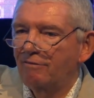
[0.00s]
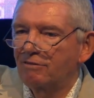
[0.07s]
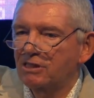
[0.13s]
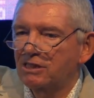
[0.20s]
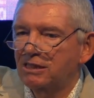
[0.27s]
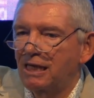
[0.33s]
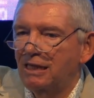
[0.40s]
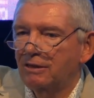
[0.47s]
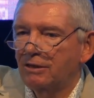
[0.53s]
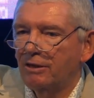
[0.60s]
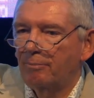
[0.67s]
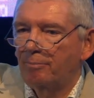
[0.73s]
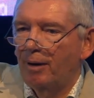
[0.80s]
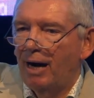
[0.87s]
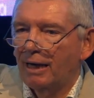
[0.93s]
a seat at
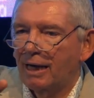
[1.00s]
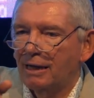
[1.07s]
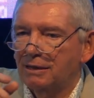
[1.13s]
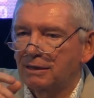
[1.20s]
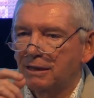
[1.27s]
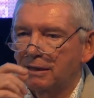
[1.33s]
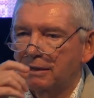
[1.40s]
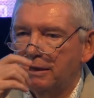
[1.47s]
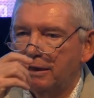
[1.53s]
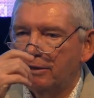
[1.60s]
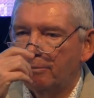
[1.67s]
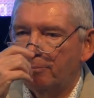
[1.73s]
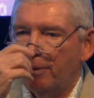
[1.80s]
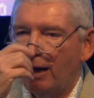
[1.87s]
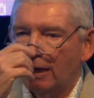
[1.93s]
the back. I sit near
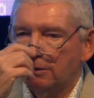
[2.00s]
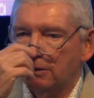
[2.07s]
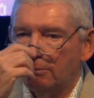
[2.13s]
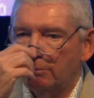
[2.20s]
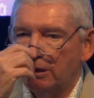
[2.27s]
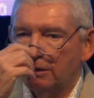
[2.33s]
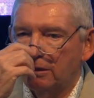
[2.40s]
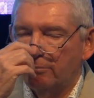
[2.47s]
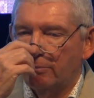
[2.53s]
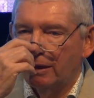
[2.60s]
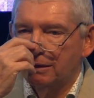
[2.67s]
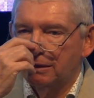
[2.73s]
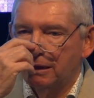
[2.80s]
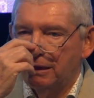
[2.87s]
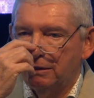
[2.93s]
the back. Somebody's in
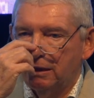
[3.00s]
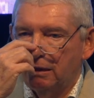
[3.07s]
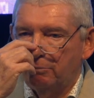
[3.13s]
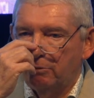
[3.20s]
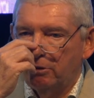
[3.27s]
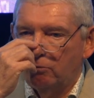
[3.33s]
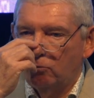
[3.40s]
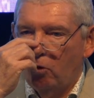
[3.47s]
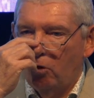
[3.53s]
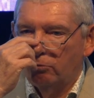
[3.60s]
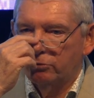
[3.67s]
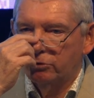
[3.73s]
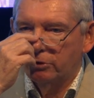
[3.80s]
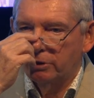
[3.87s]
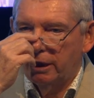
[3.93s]
my seat keeping it
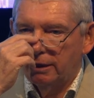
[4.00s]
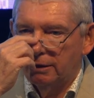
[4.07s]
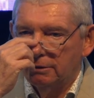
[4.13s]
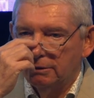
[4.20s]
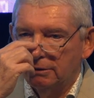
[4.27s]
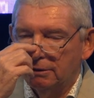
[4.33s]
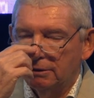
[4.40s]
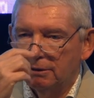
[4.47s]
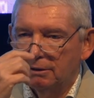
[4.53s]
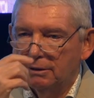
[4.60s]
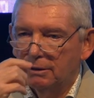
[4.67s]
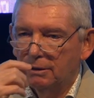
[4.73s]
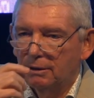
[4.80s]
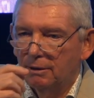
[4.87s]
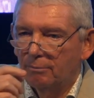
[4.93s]
warm today.
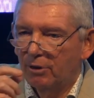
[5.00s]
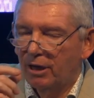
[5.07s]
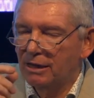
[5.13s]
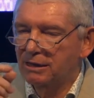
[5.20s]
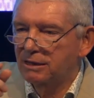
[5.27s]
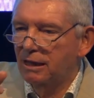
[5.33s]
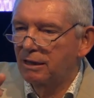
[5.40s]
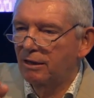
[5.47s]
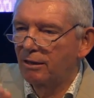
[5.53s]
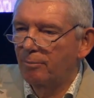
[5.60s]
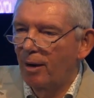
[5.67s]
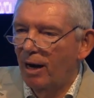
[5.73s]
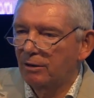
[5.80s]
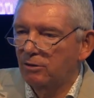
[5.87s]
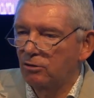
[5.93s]
But I sit at the
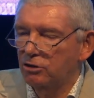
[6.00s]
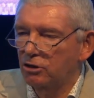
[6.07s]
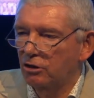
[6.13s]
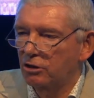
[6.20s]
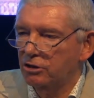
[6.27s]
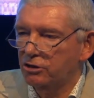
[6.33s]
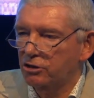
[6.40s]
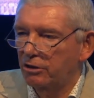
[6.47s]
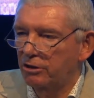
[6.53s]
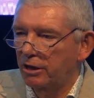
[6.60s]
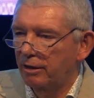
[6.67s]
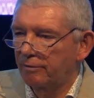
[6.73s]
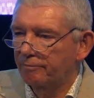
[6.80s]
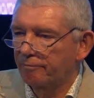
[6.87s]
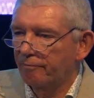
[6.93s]
back usually on a
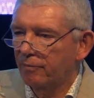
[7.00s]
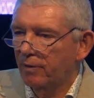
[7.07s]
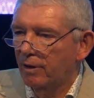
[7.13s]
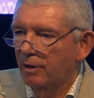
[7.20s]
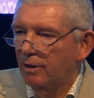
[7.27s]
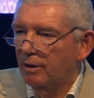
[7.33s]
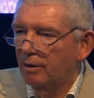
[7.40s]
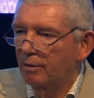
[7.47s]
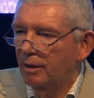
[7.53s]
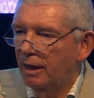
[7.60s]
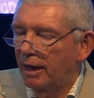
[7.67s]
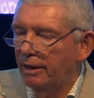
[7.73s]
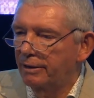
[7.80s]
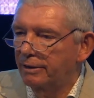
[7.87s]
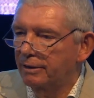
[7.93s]
Sunday.
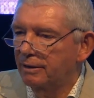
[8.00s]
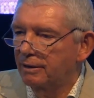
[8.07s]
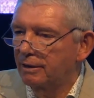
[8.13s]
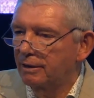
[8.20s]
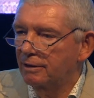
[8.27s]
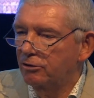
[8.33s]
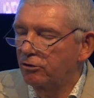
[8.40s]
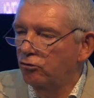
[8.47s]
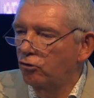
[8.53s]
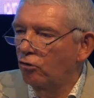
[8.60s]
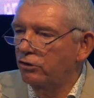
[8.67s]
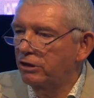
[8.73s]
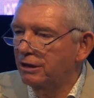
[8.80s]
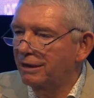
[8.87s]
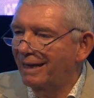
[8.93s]
And you
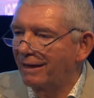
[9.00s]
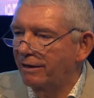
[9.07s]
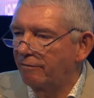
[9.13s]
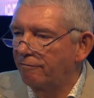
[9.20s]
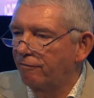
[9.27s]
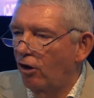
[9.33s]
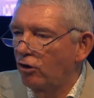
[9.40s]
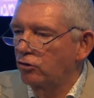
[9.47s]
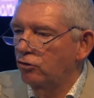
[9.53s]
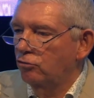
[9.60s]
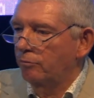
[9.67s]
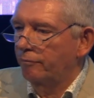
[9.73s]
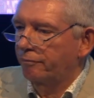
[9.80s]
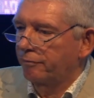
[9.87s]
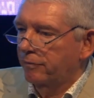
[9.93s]
don't get the
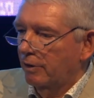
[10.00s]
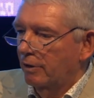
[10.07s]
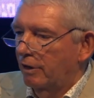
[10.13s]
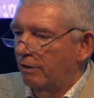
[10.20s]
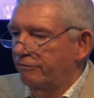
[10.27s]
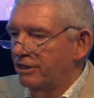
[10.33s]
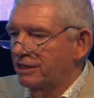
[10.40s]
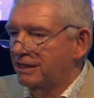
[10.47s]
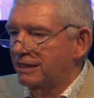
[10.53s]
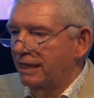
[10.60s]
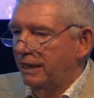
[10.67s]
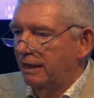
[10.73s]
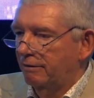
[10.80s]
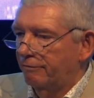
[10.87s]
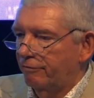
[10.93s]
volume of the
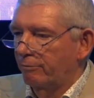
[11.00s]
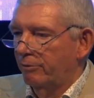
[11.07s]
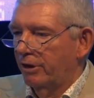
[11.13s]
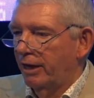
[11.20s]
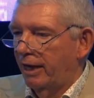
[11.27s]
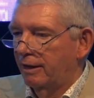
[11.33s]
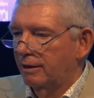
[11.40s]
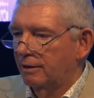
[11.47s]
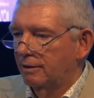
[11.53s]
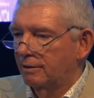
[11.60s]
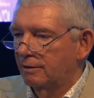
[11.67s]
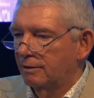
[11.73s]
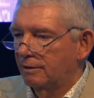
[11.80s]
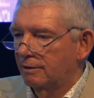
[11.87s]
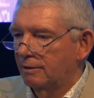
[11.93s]
singing from there.
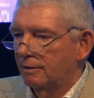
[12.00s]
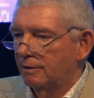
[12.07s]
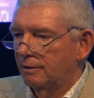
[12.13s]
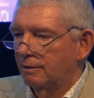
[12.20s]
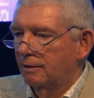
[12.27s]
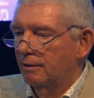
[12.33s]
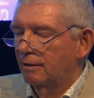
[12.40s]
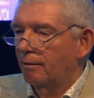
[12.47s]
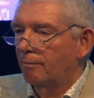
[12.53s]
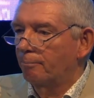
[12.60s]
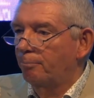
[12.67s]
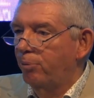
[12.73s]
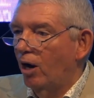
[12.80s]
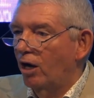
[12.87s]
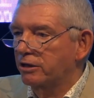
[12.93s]

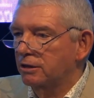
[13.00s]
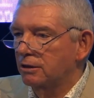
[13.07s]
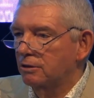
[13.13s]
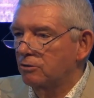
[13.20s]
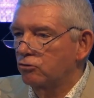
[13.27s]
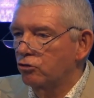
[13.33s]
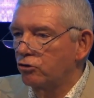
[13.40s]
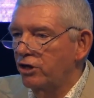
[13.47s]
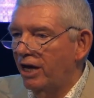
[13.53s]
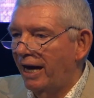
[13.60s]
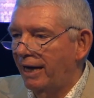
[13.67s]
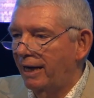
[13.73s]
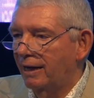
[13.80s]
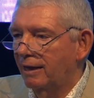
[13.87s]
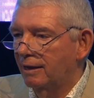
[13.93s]
But
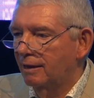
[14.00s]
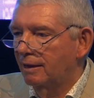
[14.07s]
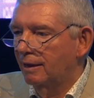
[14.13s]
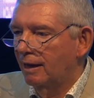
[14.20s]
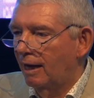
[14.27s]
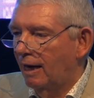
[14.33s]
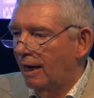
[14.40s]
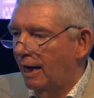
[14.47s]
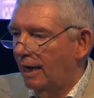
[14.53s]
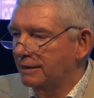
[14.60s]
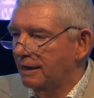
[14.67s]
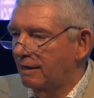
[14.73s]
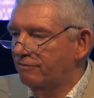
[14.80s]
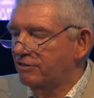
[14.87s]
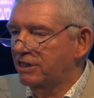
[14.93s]
today,
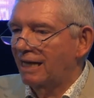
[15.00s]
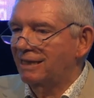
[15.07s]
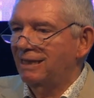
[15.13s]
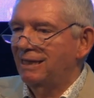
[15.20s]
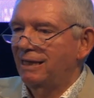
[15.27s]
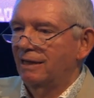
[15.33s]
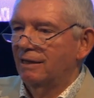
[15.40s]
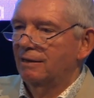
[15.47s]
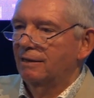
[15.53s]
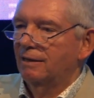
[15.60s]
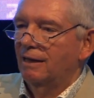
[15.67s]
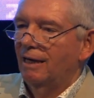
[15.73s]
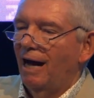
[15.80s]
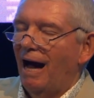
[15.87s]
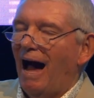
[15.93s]
as I've sat here,
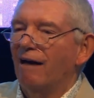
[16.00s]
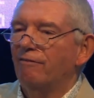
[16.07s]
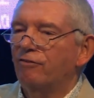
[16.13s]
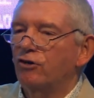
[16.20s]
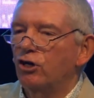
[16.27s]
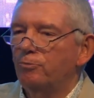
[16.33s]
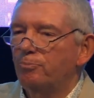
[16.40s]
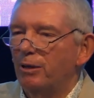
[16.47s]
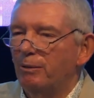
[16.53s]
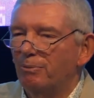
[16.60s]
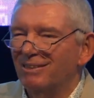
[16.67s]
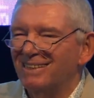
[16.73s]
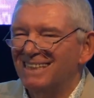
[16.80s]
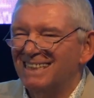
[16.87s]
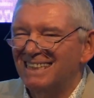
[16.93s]
I've heard
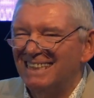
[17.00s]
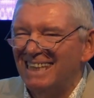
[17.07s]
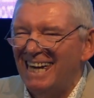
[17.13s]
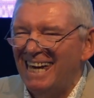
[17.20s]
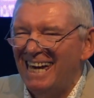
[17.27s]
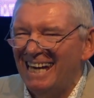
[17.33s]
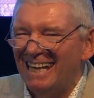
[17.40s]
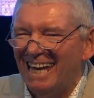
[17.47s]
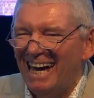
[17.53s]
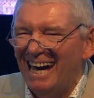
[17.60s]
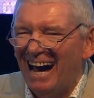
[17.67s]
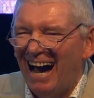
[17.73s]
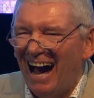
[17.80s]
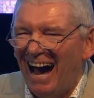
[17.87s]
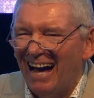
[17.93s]
people sing
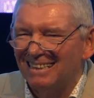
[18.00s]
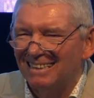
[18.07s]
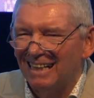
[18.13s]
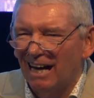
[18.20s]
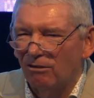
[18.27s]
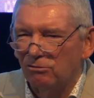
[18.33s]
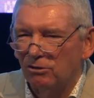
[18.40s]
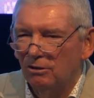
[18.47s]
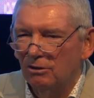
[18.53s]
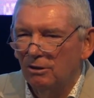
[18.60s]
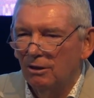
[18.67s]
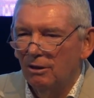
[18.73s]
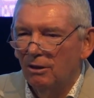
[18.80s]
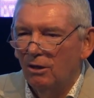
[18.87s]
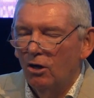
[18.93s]
their hearts out.
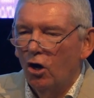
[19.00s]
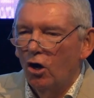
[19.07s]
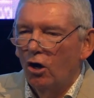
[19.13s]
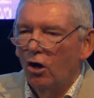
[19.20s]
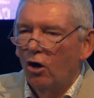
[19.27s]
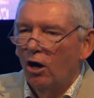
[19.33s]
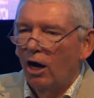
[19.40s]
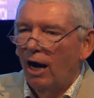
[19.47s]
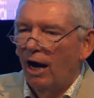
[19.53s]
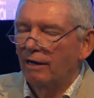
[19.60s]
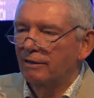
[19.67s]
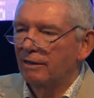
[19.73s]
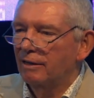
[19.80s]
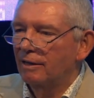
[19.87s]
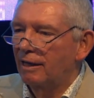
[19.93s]

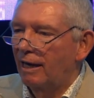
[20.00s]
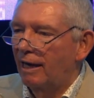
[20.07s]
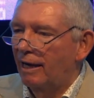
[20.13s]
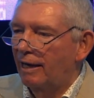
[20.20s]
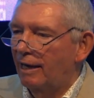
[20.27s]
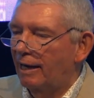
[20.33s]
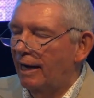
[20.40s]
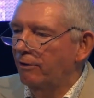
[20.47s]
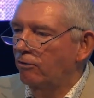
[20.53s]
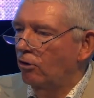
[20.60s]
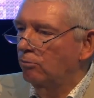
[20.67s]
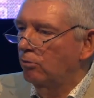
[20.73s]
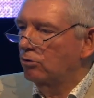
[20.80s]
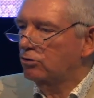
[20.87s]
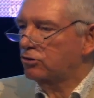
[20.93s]
I
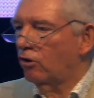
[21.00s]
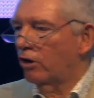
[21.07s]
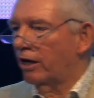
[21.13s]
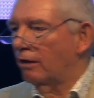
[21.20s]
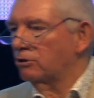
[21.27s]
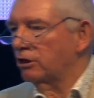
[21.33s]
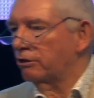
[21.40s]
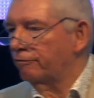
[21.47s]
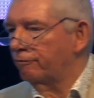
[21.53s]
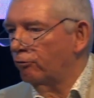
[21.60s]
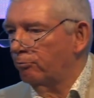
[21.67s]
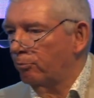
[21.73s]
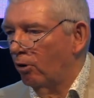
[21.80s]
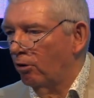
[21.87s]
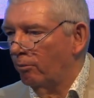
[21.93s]
almost thought I was at a
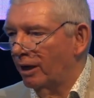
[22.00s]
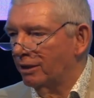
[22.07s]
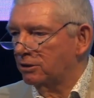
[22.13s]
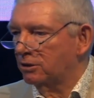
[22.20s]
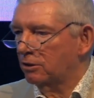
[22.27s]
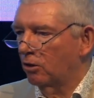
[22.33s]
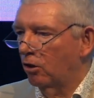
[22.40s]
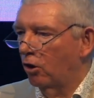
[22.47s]
football match.